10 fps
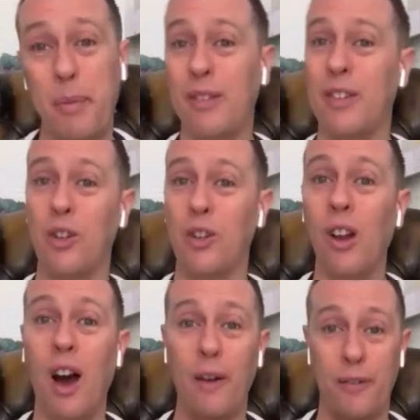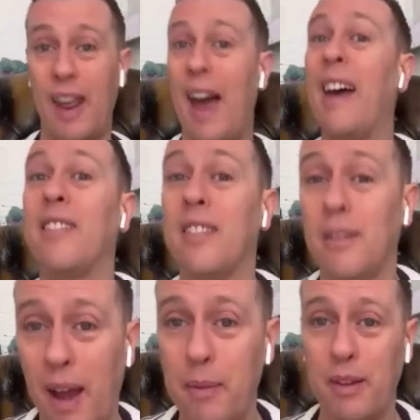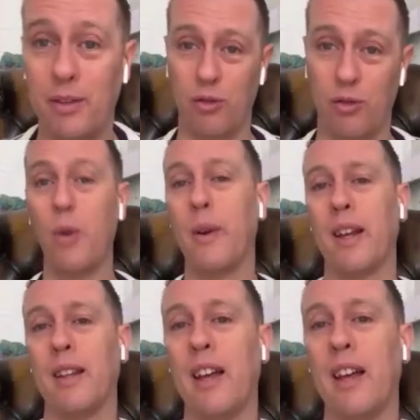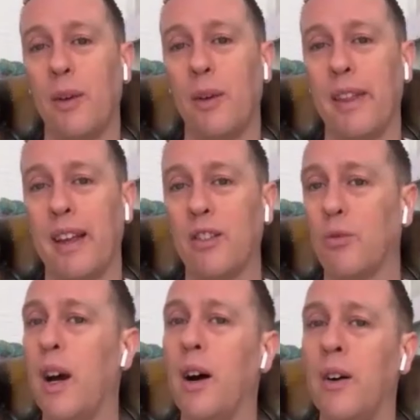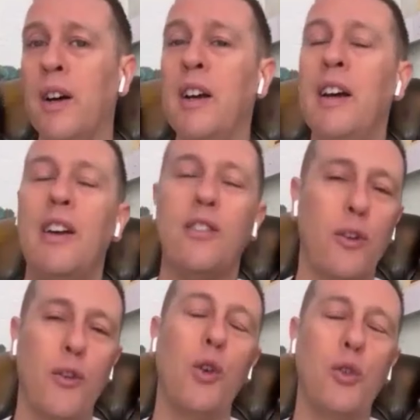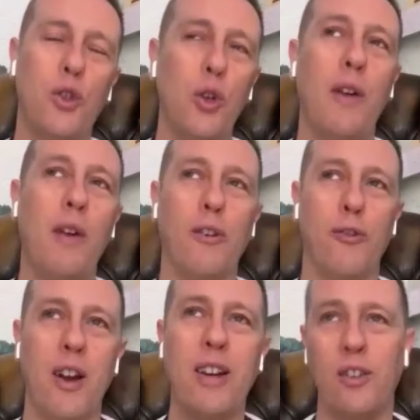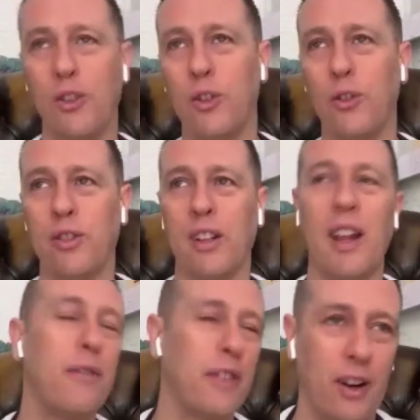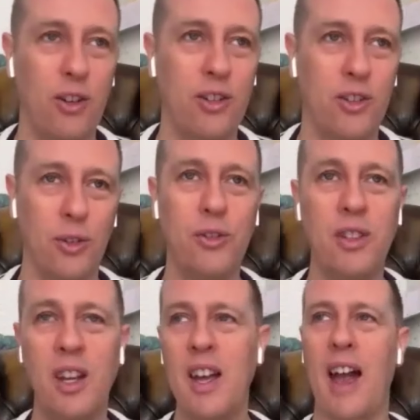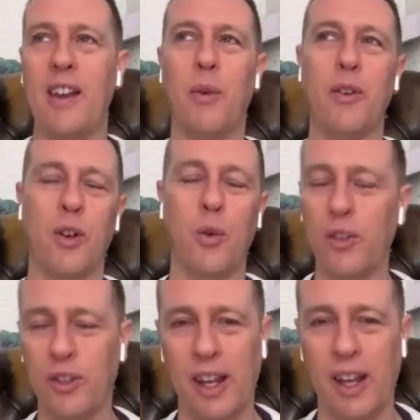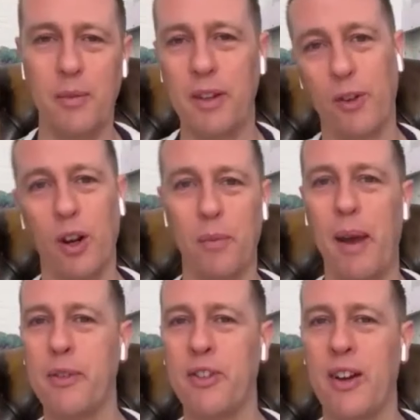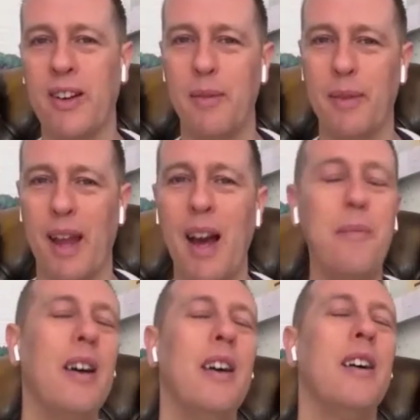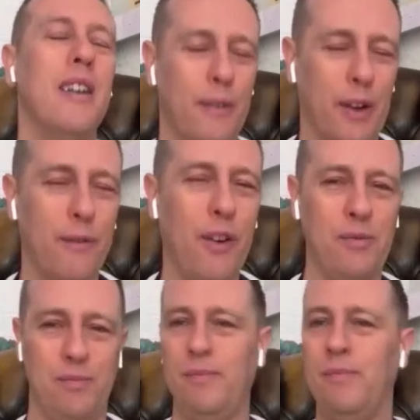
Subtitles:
happens in your life and as the baby's growing and that type of thing as well. So if you do have a friend who loves their crystals and you're wondering what to get them and you've got a baby shower coming up, if you can